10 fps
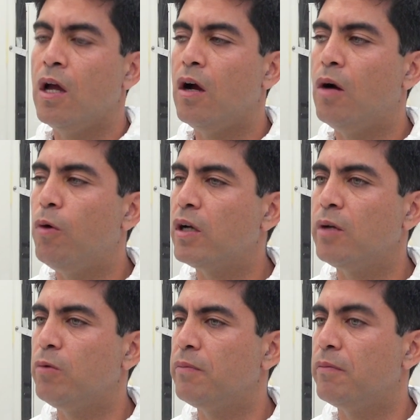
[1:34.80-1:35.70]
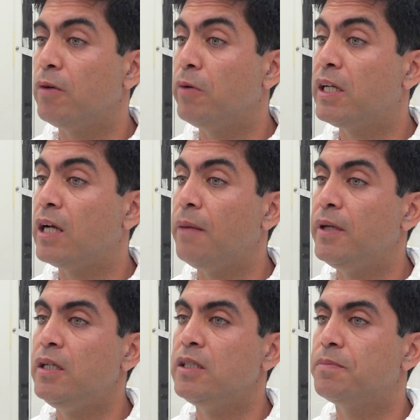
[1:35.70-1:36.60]
Uh, working with, with
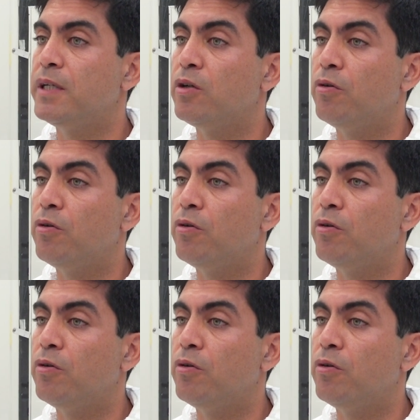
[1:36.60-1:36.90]
CABI has been